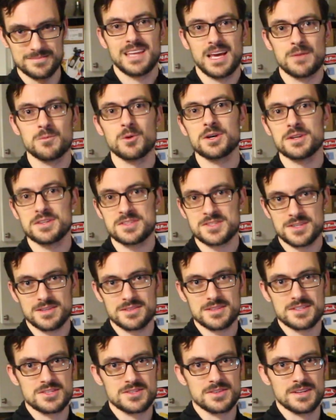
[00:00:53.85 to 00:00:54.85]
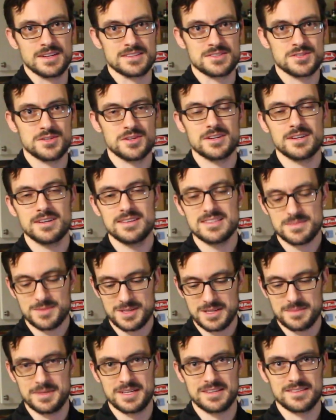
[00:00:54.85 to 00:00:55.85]
And we're going to stir this drink, so you're going to need
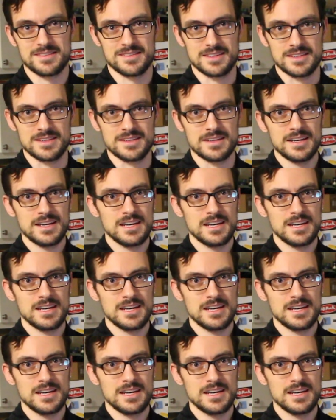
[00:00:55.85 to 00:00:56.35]
something to mix it in.